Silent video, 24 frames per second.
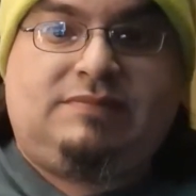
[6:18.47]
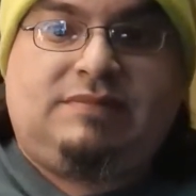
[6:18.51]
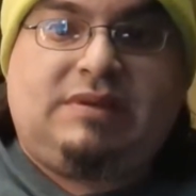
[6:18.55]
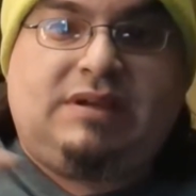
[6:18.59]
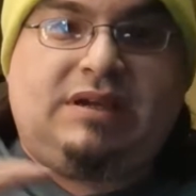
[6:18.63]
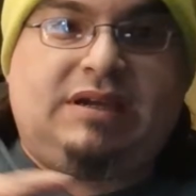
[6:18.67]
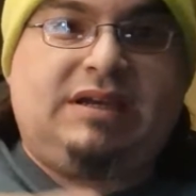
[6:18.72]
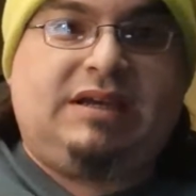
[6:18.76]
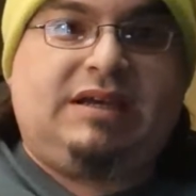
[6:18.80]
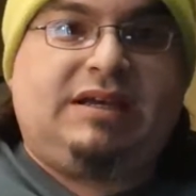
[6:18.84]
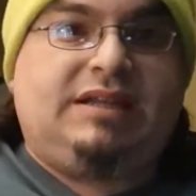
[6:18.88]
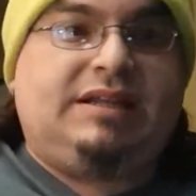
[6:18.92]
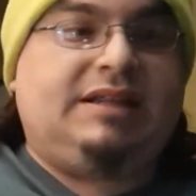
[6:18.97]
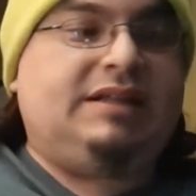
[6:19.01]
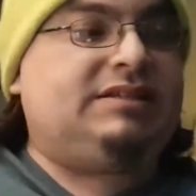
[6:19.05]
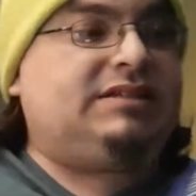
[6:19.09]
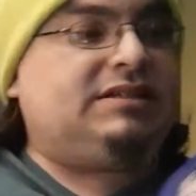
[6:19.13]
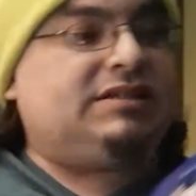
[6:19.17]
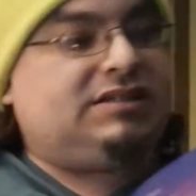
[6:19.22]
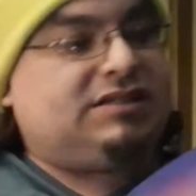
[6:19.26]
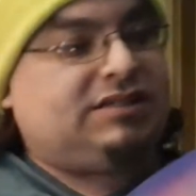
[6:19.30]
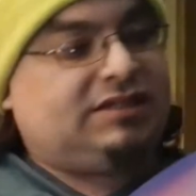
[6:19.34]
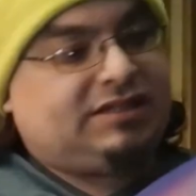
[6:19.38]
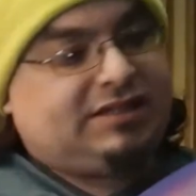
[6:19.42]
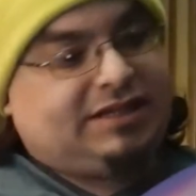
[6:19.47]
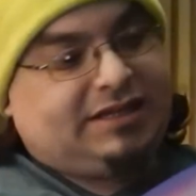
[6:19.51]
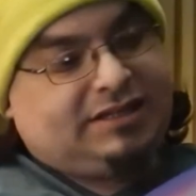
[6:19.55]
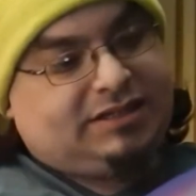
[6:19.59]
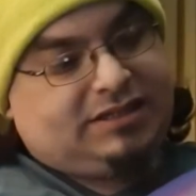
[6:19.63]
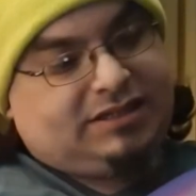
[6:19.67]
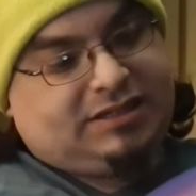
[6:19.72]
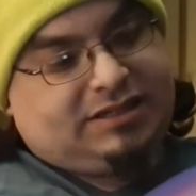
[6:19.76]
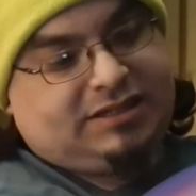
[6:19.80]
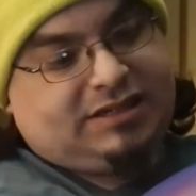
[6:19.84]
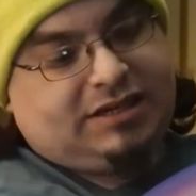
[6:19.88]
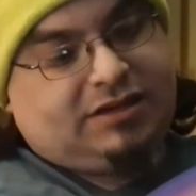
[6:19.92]
And this is a 10th
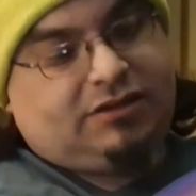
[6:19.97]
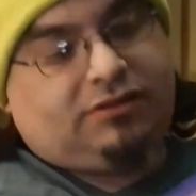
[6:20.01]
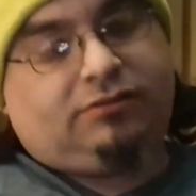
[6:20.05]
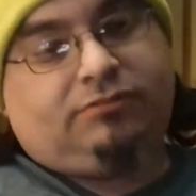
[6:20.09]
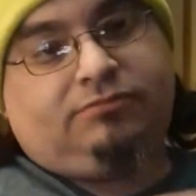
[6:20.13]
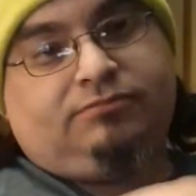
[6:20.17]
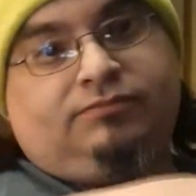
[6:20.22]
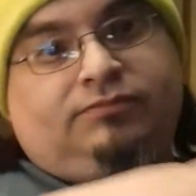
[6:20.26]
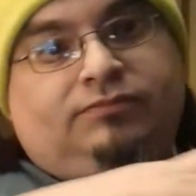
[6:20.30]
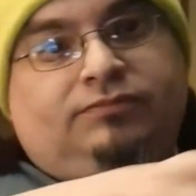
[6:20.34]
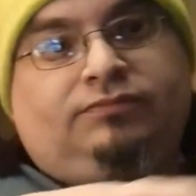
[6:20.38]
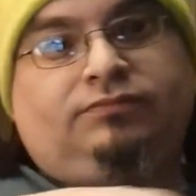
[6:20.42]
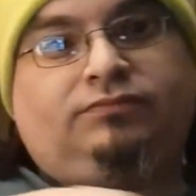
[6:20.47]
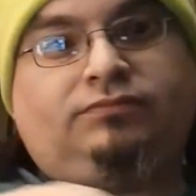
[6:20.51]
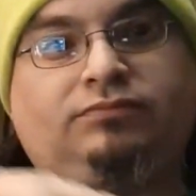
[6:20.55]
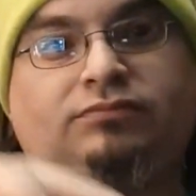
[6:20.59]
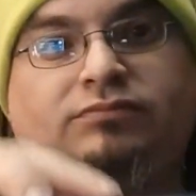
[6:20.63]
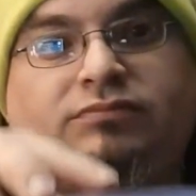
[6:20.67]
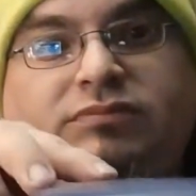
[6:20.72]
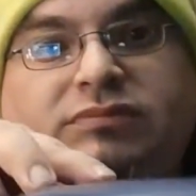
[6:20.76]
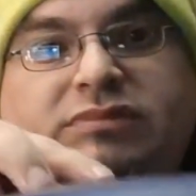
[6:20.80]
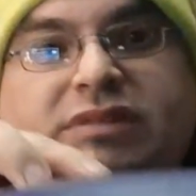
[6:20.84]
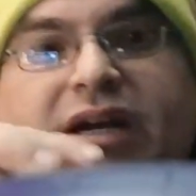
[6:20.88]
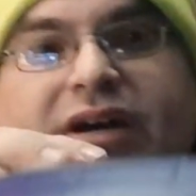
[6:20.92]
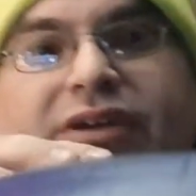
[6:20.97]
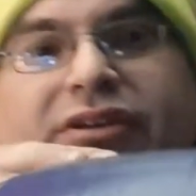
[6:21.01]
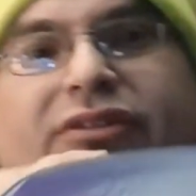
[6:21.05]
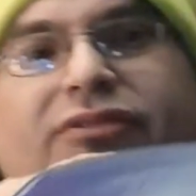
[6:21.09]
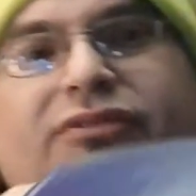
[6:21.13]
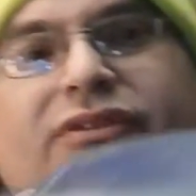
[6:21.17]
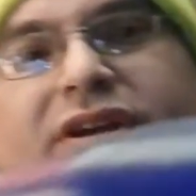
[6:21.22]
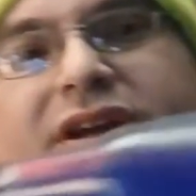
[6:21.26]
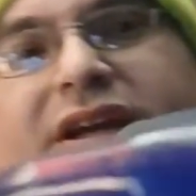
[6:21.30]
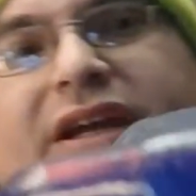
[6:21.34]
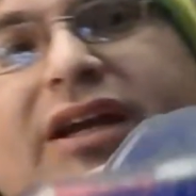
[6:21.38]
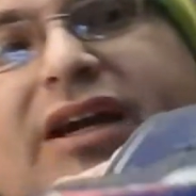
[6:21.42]
scale. I don't know if
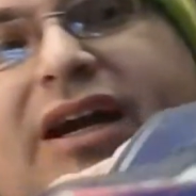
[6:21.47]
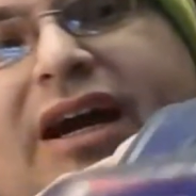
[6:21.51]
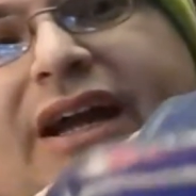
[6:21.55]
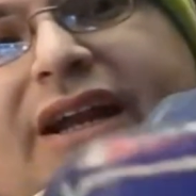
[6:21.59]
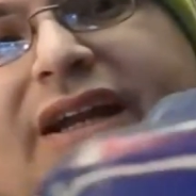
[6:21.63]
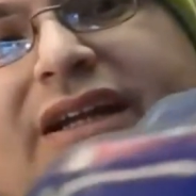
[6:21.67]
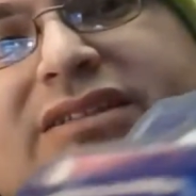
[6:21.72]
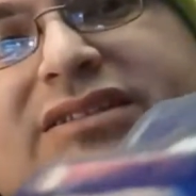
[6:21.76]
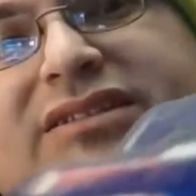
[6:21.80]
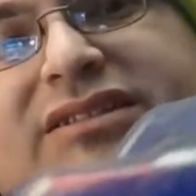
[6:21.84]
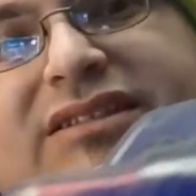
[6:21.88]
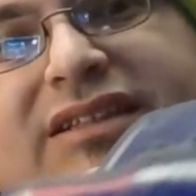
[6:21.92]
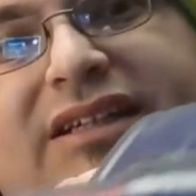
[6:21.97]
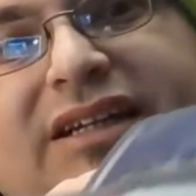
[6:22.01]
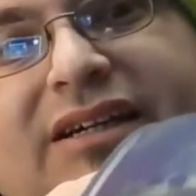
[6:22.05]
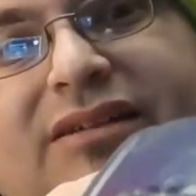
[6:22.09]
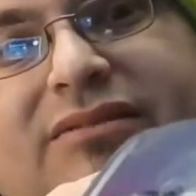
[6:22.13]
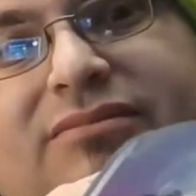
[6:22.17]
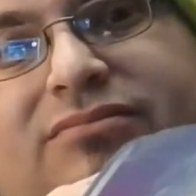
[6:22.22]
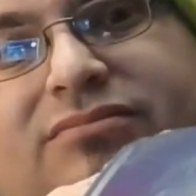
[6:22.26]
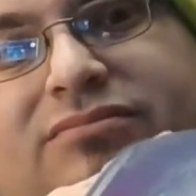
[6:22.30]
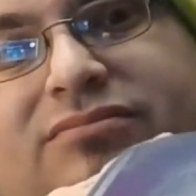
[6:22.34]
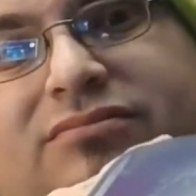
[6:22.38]
you can kind of see it.